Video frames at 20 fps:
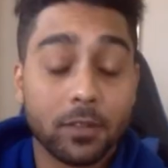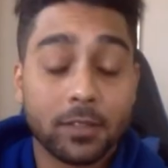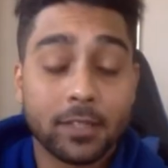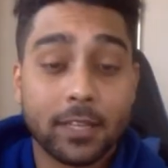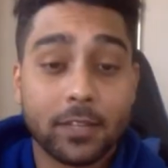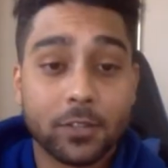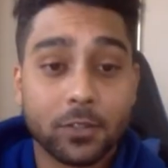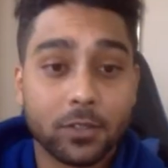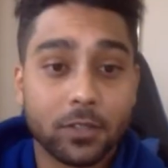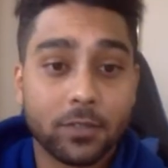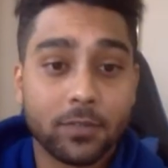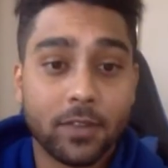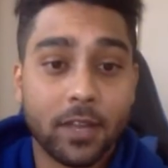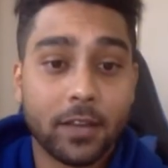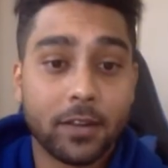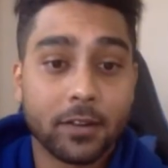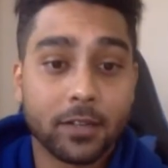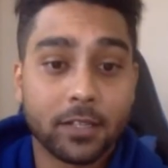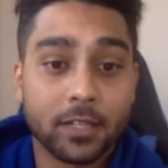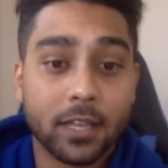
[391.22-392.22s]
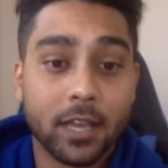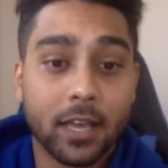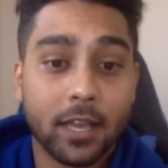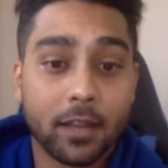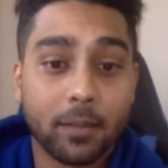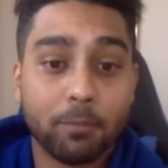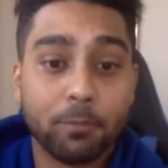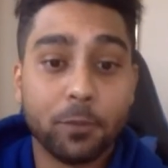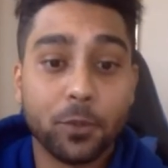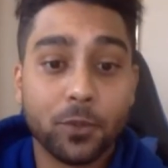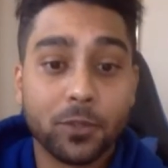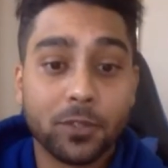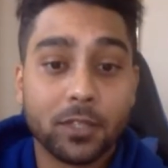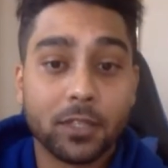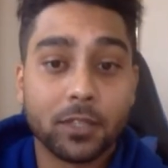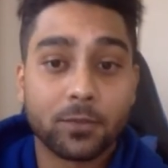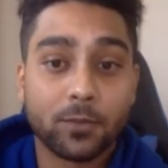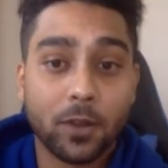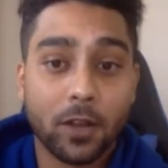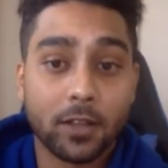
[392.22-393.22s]
central defender to kind of boost
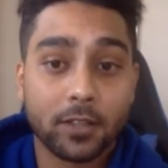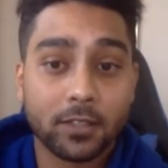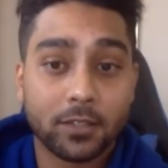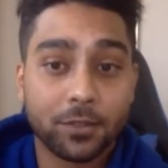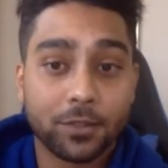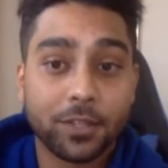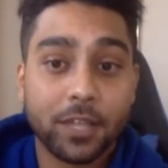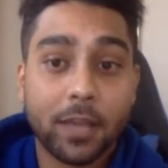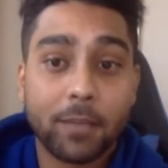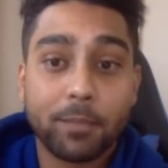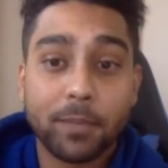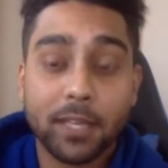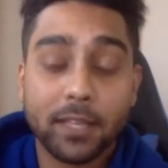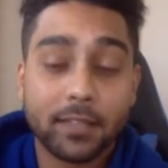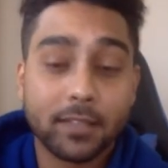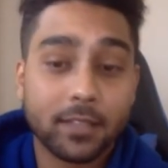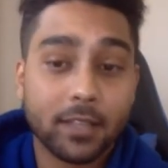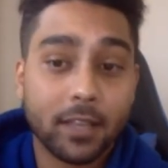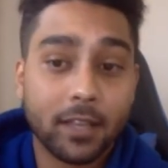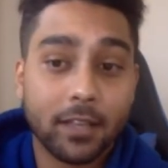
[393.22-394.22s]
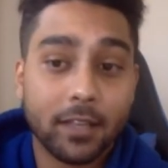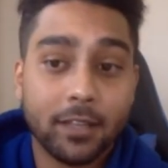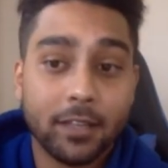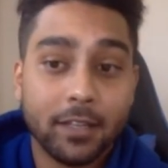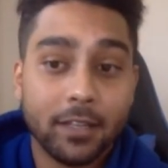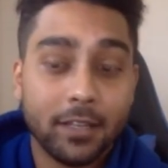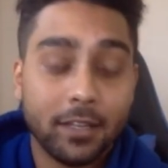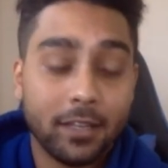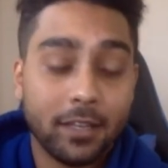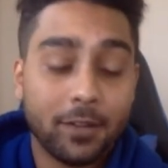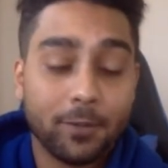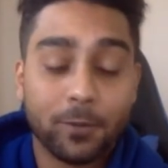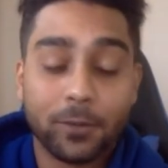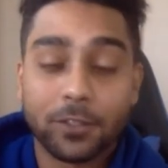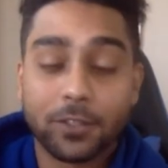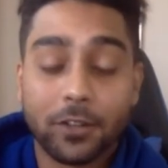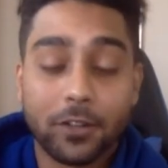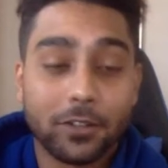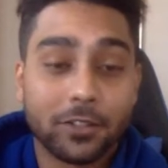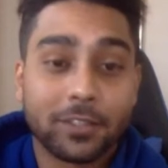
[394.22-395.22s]
this roster. That being said,
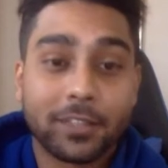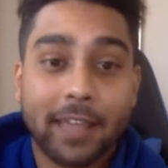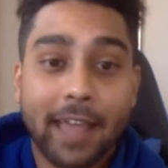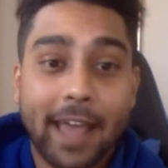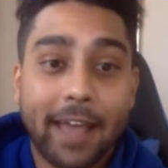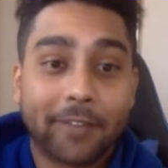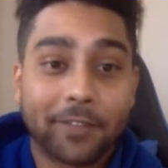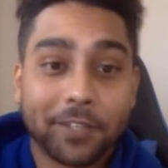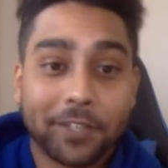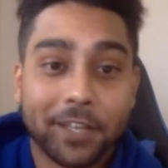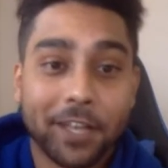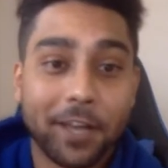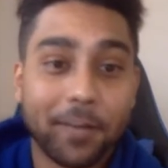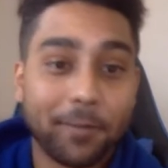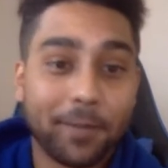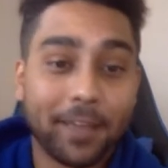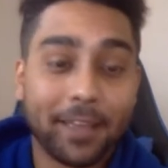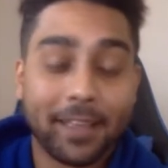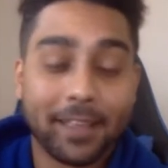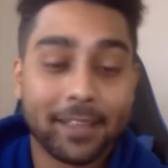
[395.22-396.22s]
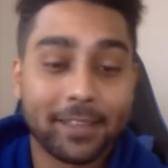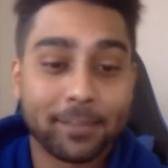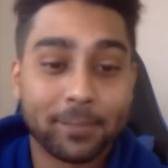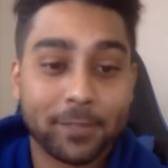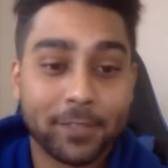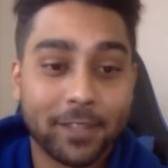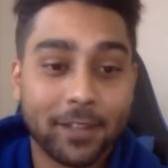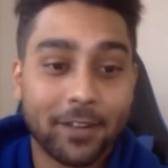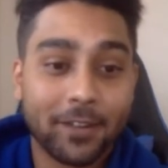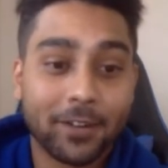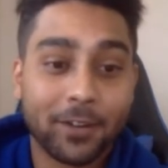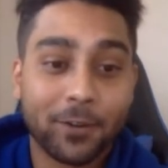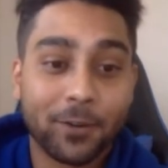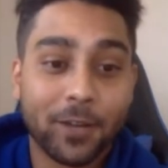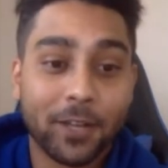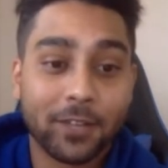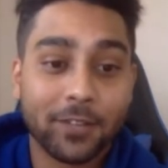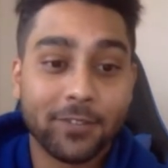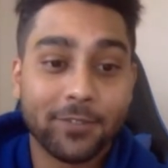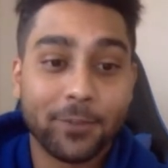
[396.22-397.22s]
results have to come. As Sarah
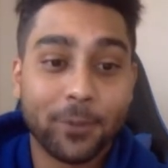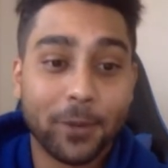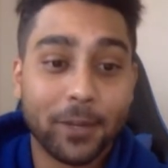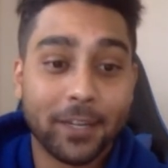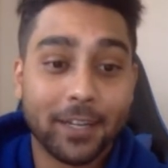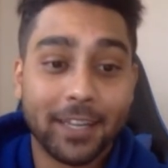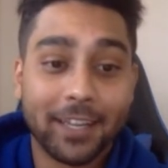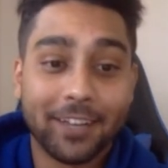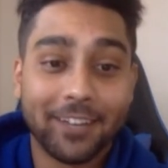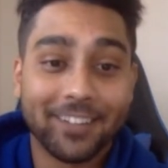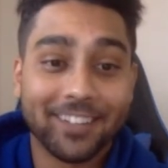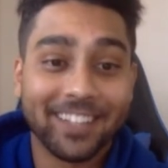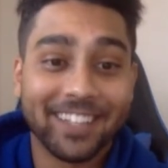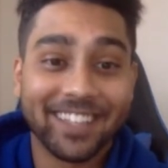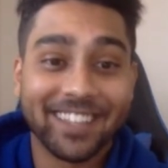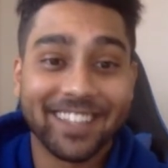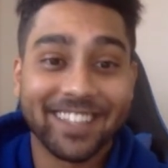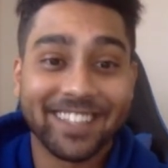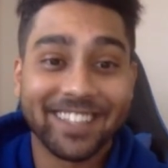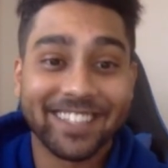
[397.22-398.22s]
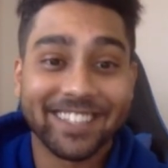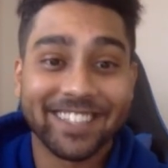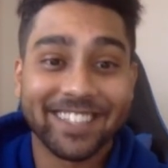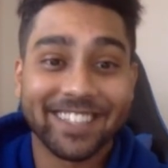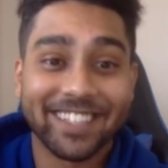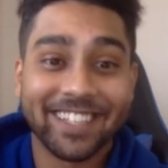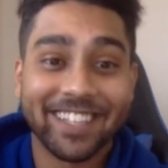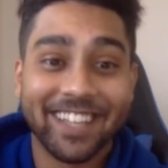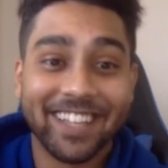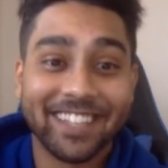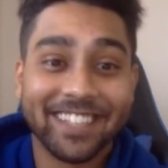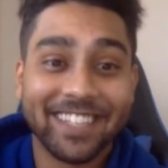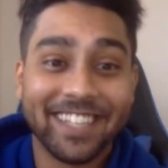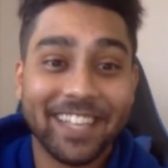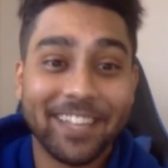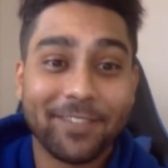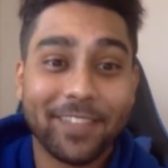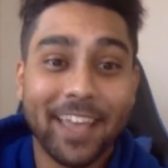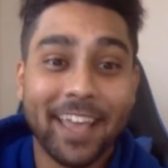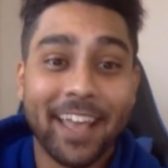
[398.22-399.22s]
correctly pointed out, like this is a, a
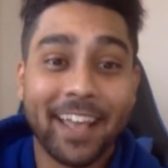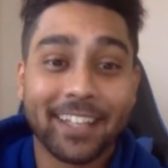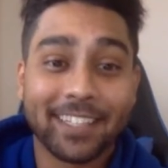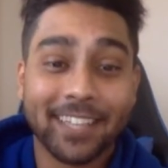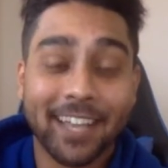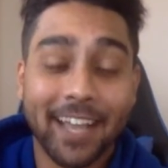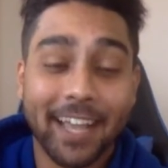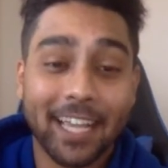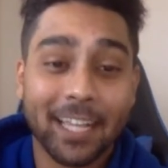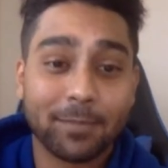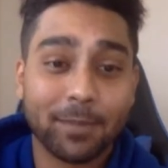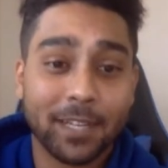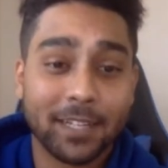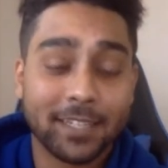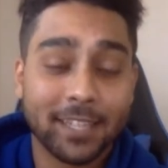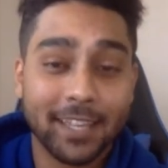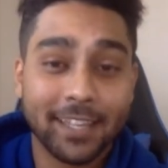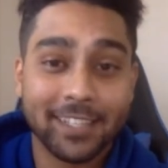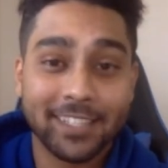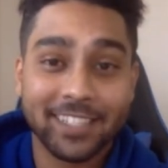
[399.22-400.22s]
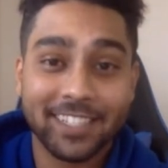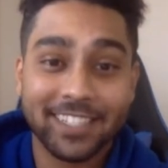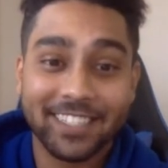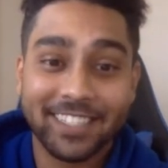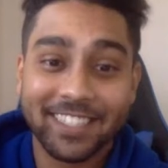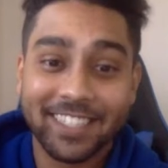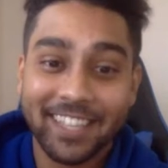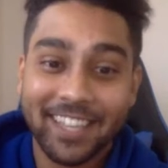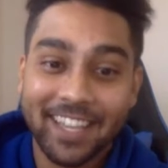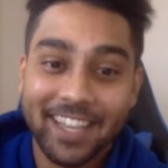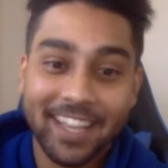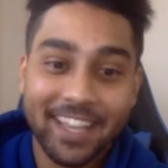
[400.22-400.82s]
team that has high expectations.